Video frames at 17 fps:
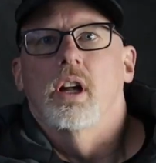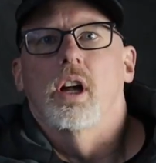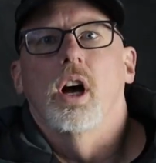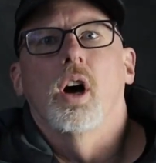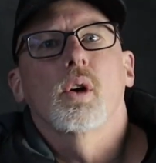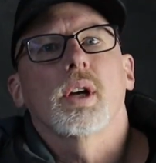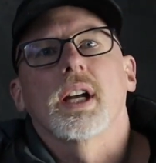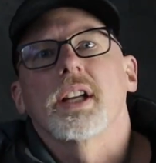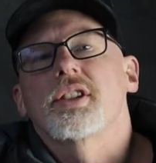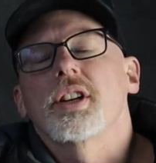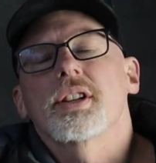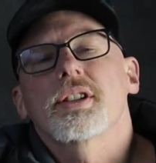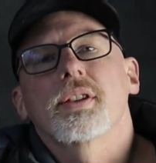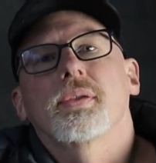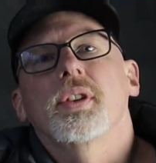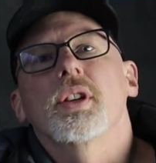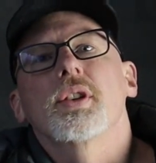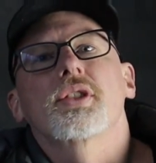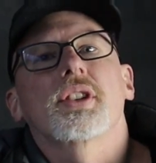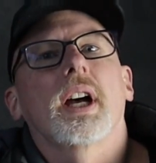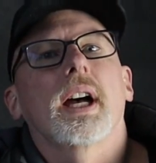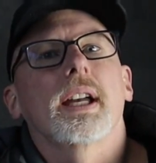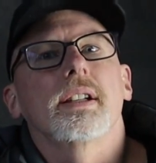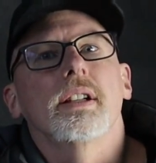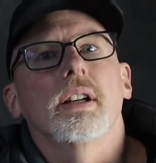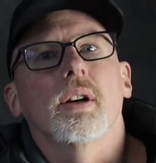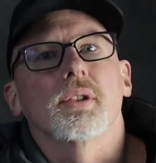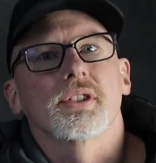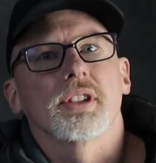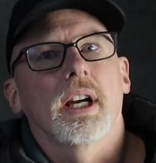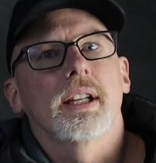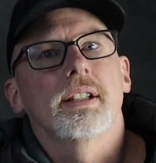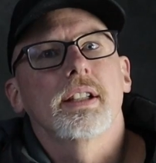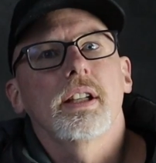Okay, just a few side
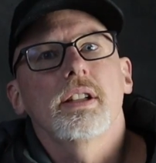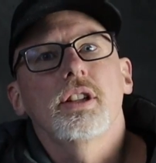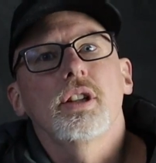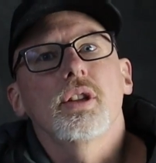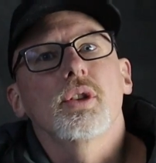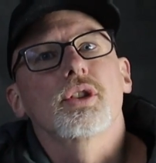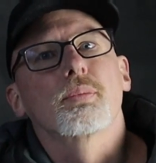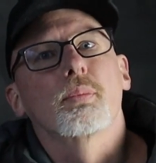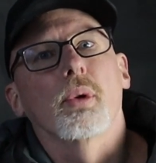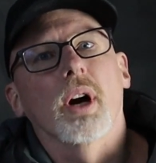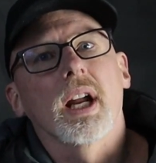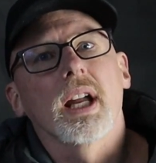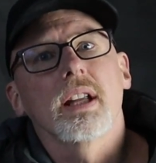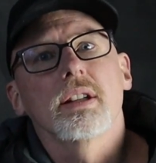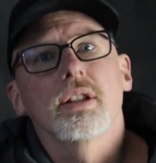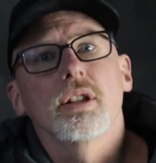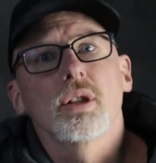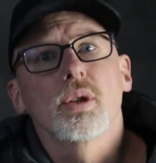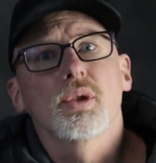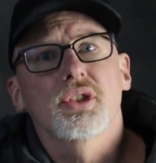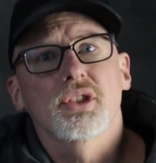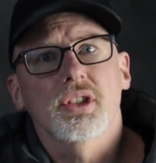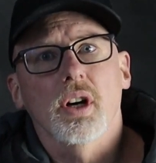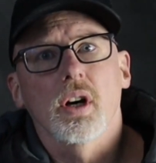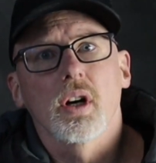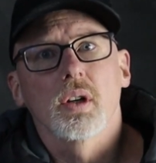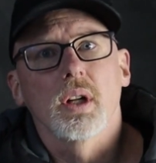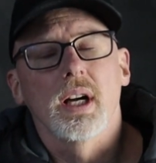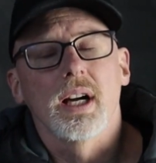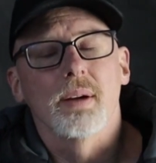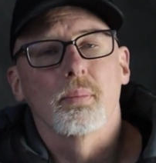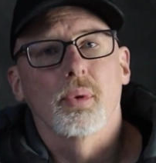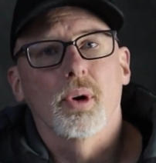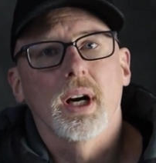notes. I did use brand new
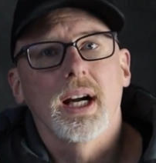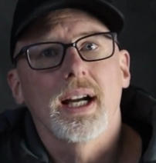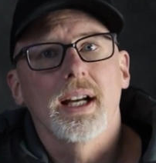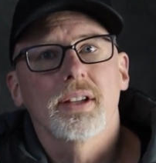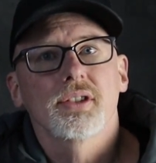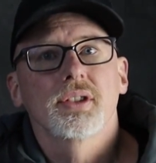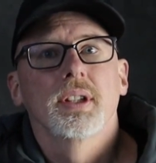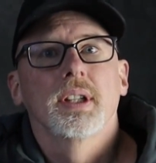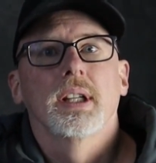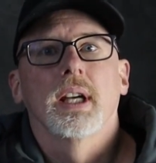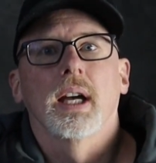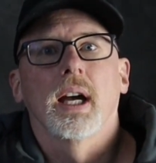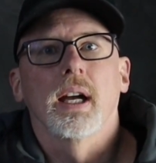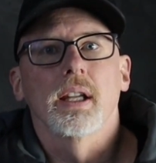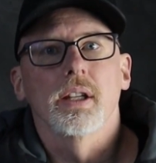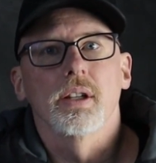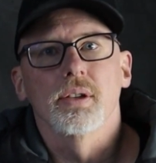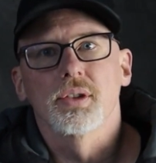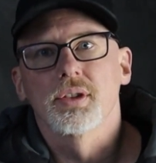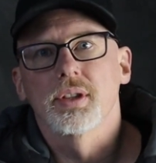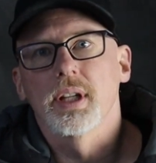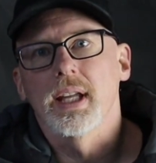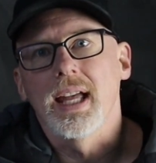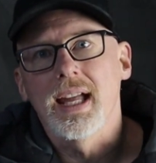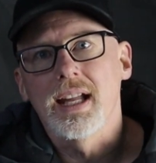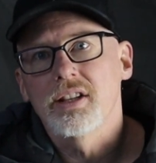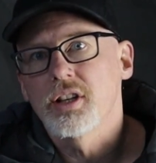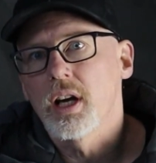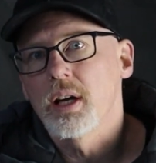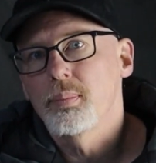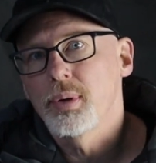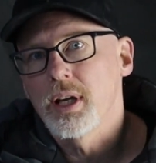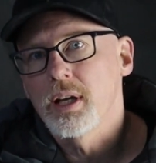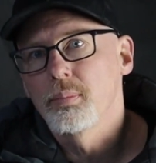Starline brass. I used the
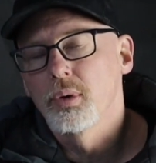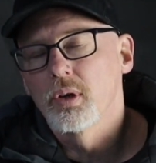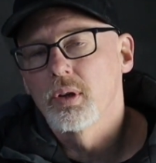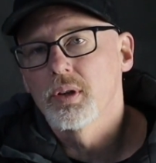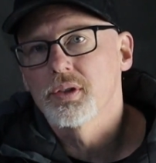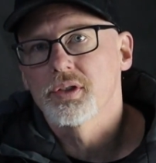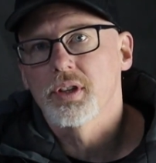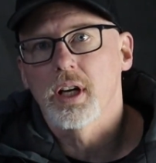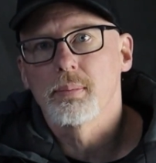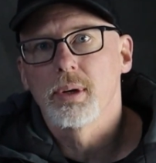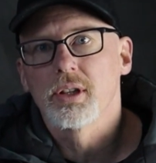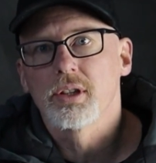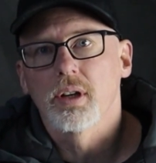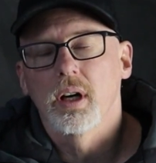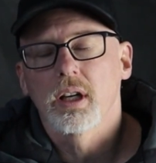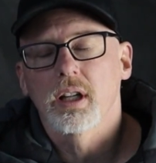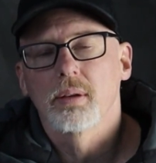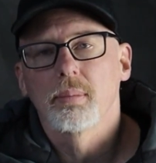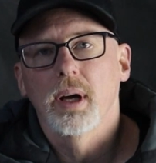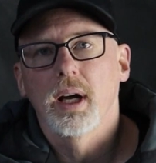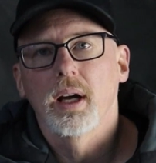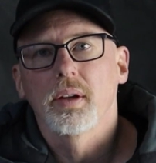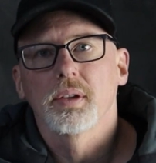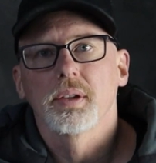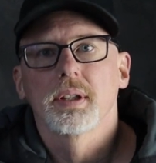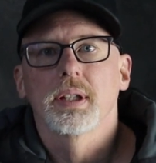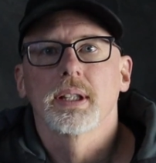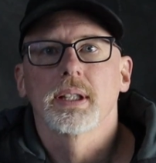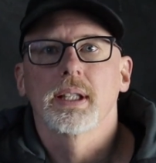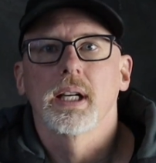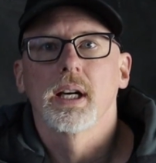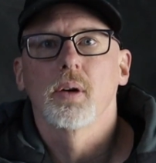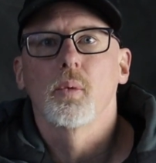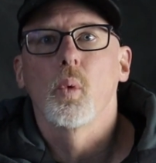HAP bullets that I've been talking about,
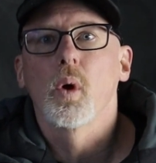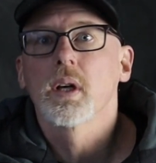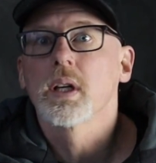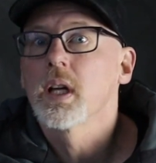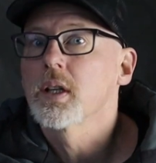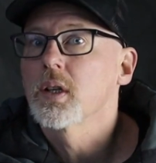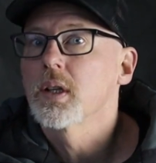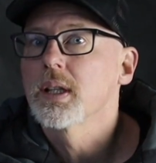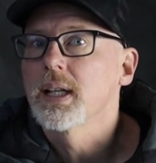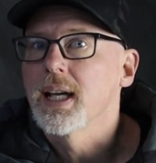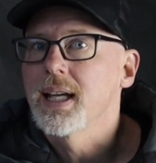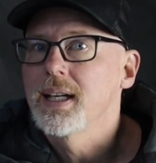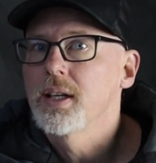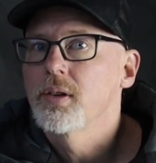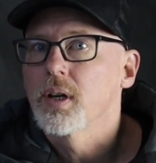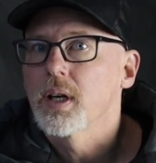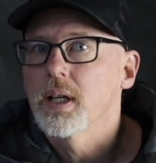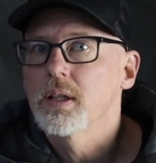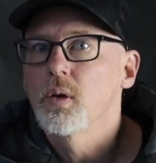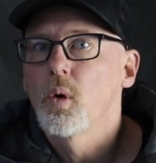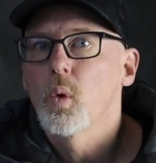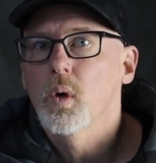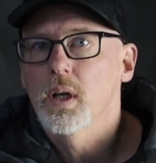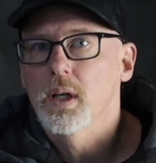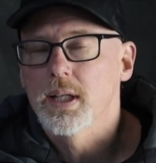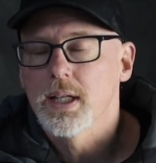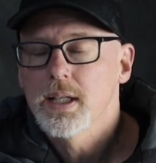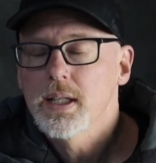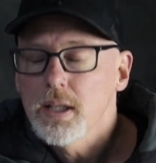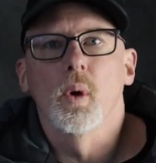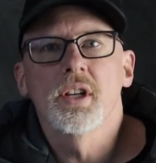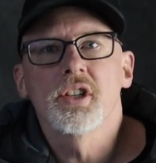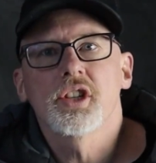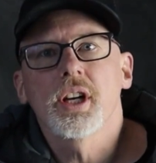the 180 grain Hornady,
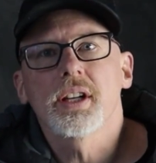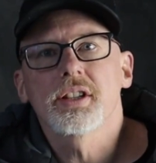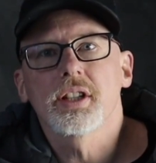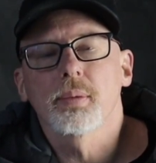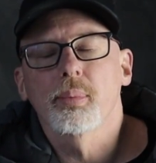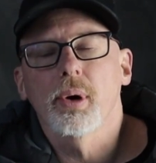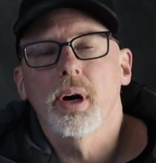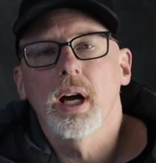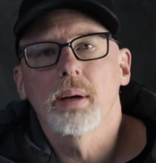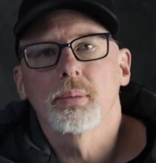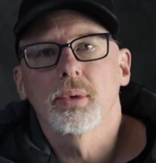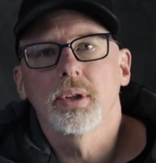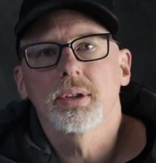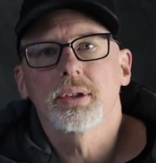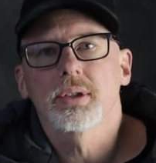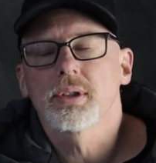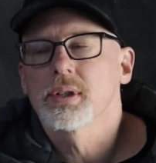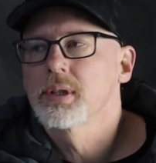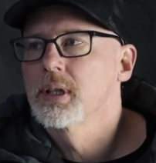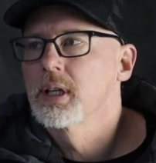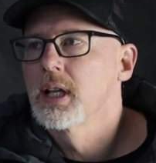Winchester primers,